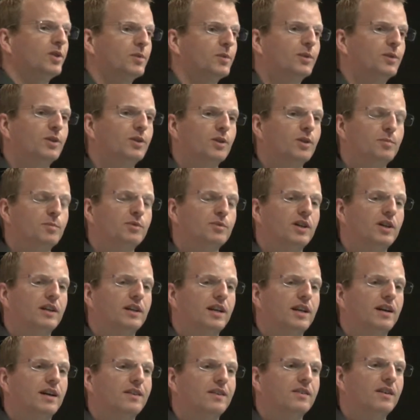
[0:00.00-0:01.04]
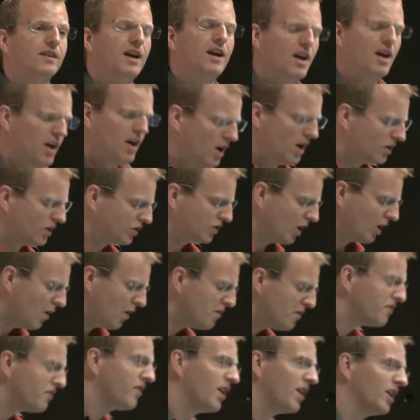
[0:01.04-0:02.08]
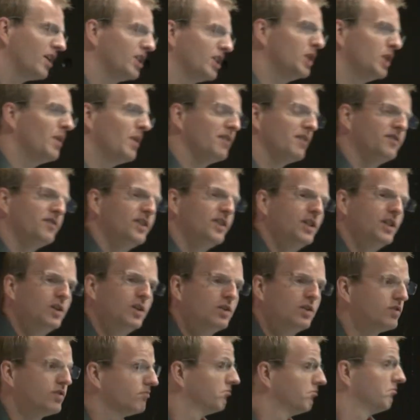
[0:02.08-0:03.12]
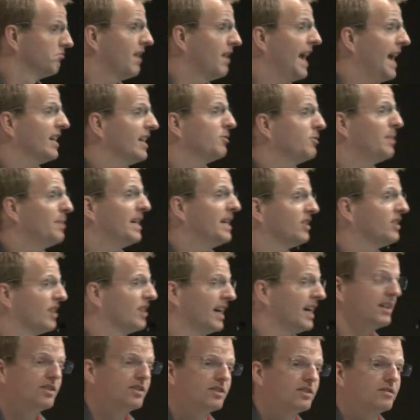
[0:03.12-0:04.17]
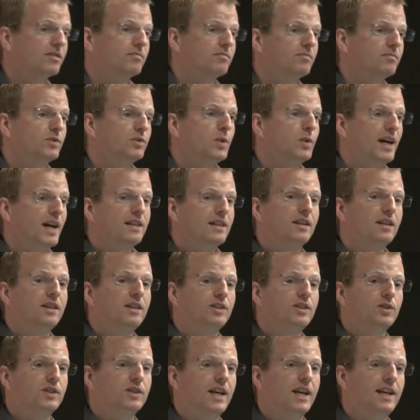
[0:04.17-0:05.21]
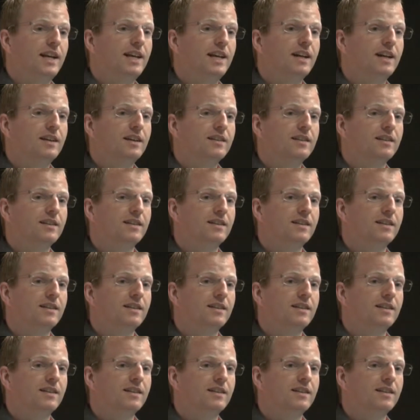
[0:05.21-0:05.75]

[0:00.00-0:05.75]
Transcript: your world upside down. So far you have used SPSS to analyze your data,